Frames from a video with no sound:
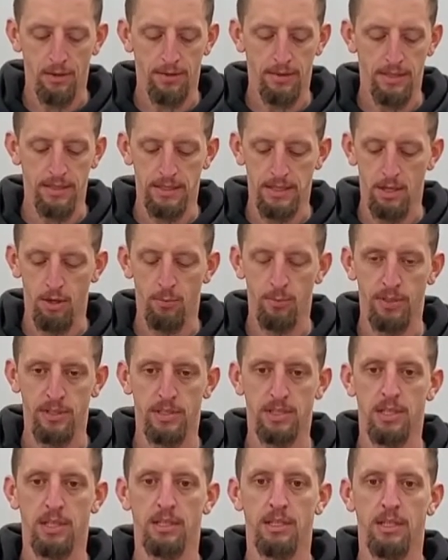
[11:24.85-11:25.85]
these
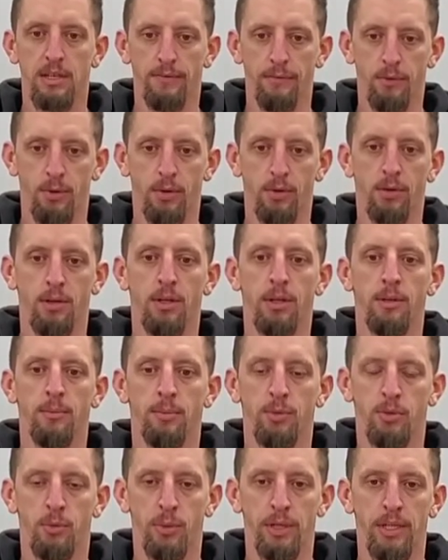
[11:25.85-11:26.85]
helmets differ
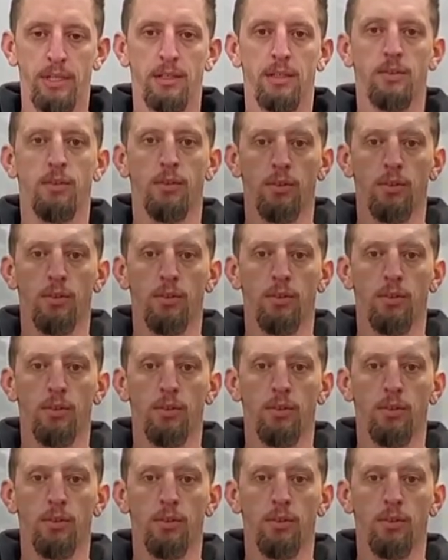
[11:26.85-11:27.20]
between the